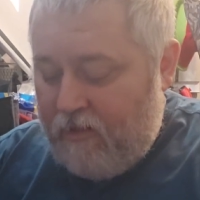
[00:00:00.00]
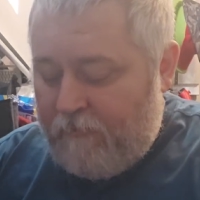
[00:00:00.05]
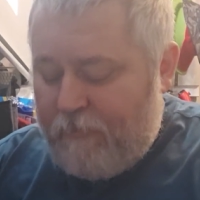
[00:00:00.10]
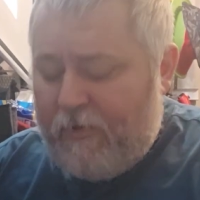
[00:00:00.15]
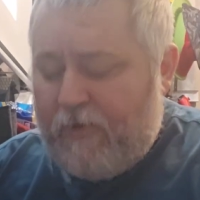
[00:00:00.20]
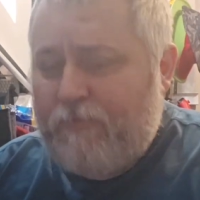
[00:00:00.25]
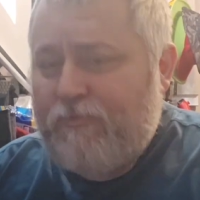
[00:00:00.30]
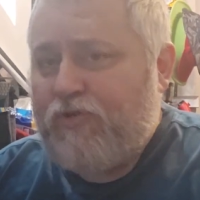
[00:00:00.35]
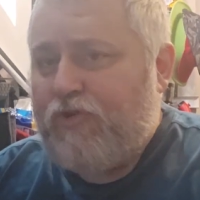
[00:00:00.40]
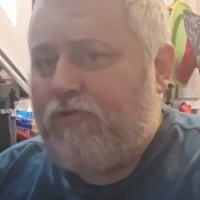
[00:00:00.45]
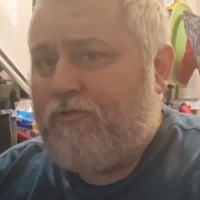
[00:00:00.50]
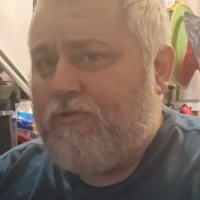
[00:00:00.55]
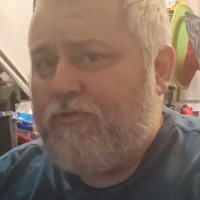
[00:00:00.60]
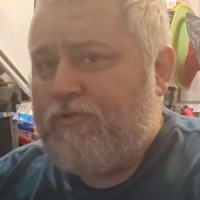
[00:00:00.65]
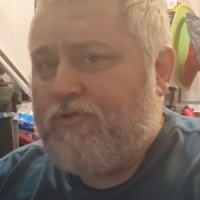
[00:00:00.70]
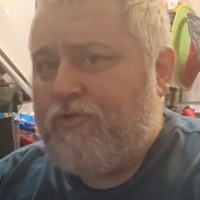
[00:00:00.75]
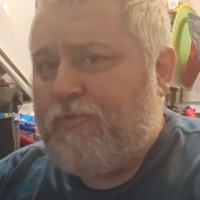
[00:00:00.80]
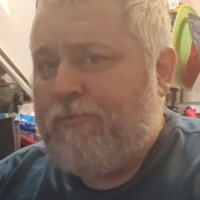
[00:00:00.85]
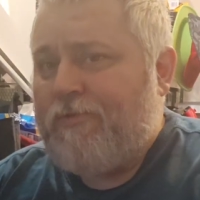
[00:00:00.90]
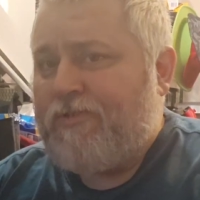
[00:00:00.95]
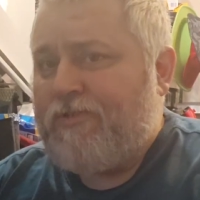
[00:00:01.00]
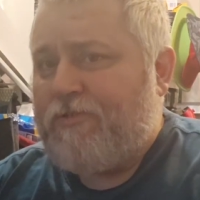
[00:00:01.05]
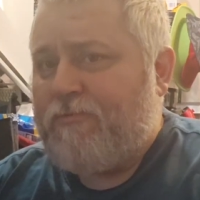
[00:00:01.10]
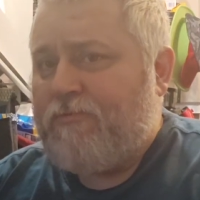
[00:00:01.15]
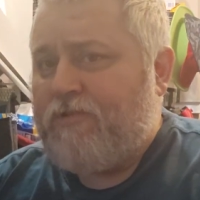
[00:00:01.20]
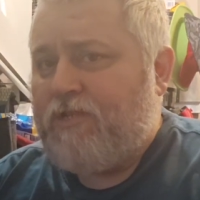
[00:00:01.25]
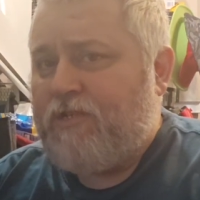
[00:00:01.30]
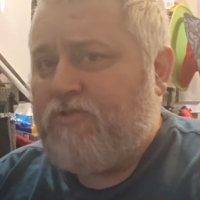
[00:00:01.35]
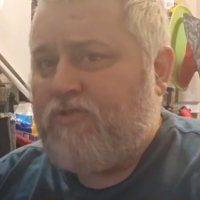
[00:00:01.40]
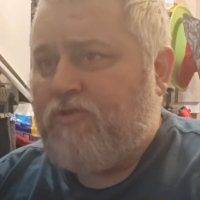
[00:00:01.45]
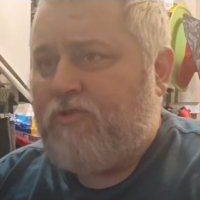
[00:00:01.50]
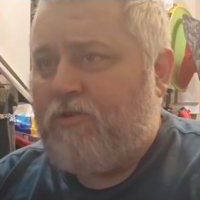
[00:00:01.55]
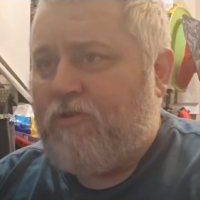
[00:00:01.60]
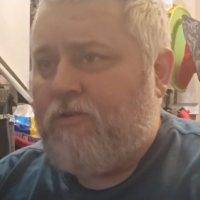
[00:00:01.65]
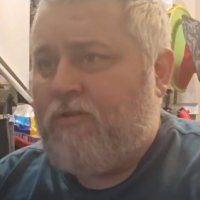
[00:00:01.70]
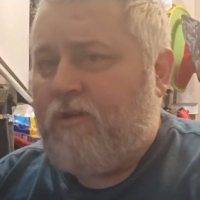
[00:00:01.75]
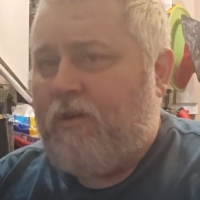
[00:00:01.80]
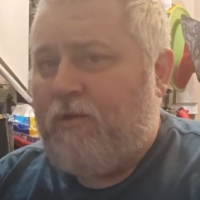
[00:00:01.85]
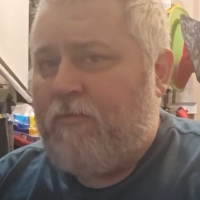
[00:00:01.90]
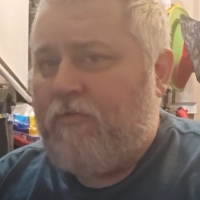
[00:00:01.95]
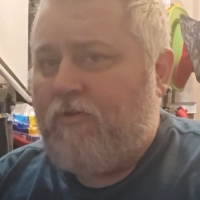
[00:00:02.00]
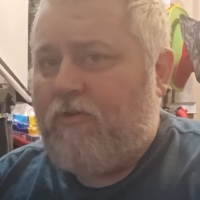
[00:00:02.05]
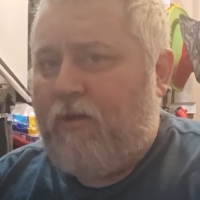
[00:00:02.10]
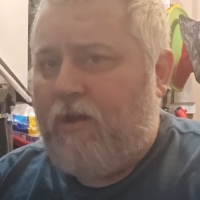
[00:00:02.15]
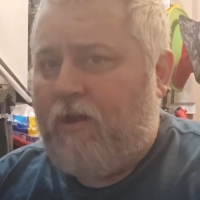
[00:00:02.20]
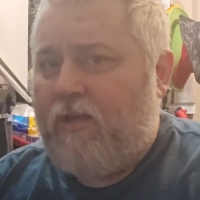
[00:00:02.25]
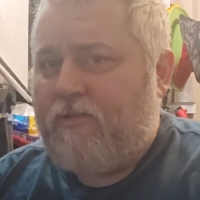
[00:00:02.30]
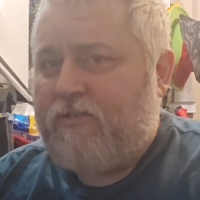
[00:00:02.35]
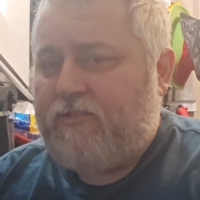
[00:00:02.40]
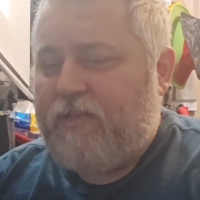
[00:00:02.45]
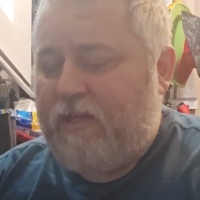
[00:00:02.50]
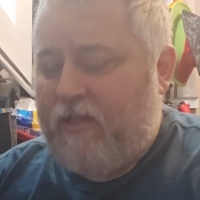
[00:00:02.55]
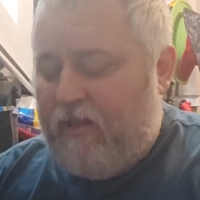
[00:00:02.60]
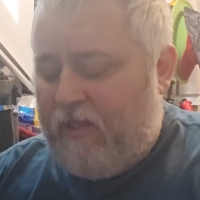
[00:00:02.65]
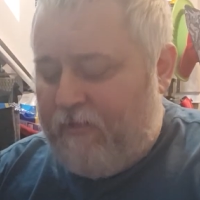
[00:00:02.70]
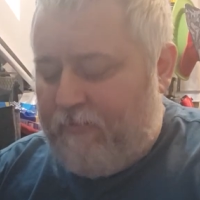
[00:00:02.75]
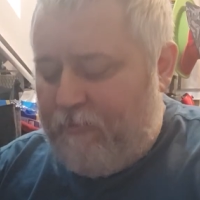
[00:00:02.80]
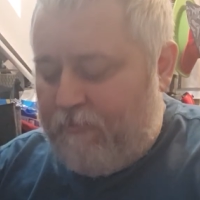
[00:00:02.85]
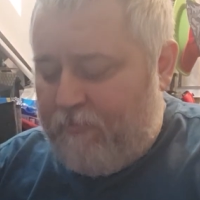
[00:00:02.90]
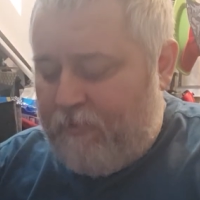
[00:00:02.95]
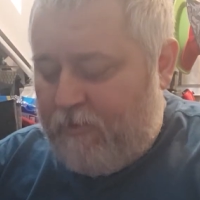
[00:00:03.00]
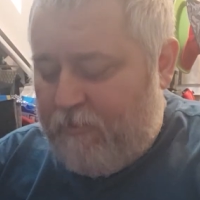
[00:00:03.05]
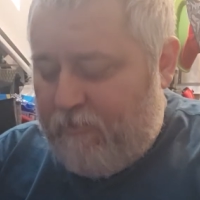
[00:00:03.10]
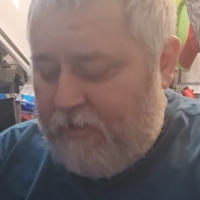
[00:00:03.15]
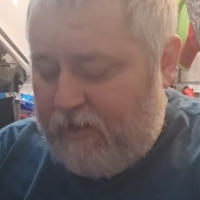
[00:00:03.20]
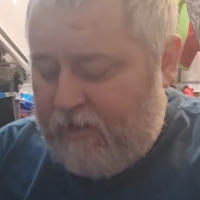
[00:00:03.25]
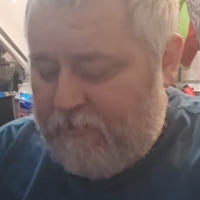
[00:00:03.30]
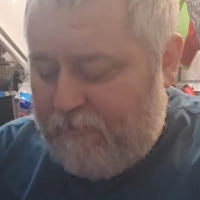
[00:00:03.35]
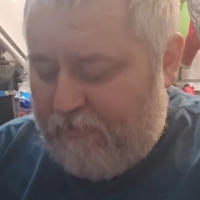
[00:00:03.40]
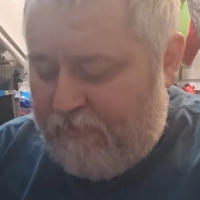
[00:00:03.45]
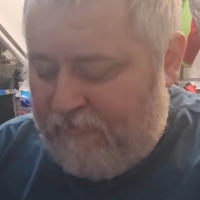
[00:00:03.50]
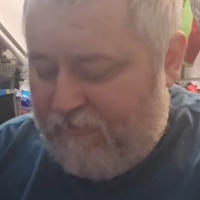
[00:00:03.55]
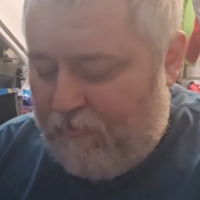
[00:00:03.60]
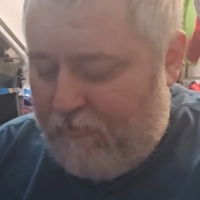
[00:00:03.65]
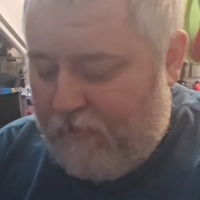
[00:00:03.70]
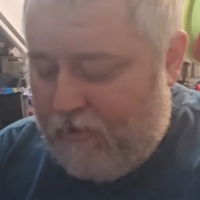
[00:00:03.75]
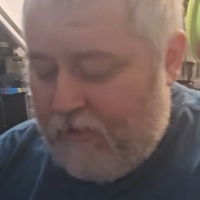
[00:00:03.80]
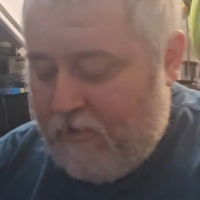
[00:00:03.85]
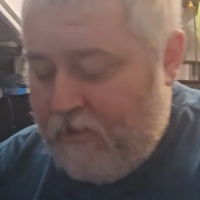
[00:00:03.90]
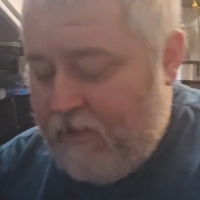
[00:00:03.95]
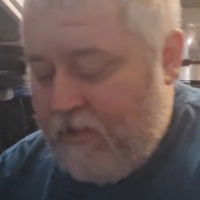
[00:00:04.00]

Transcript: but I'm sure there's going to be some things you're going to come across that haven't been made before.